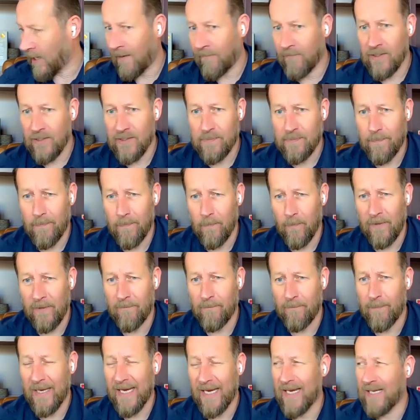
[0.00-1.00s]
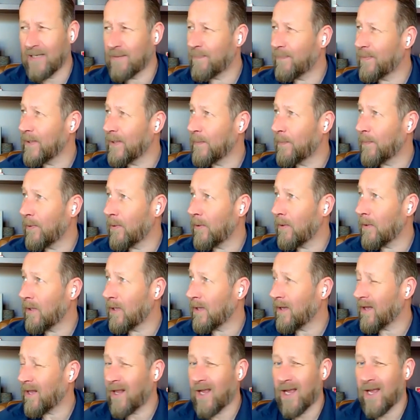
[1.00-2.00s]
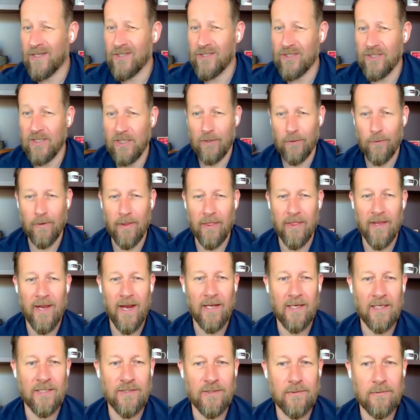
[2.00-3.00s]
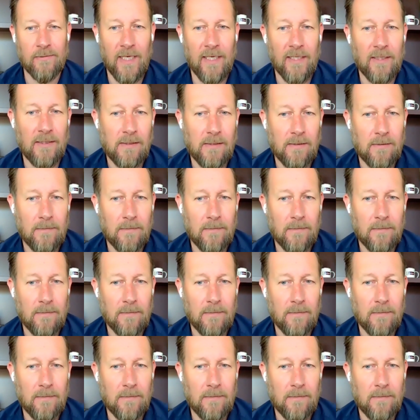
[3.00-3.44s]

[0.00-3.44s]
average, we paid people in the last year on 32 days.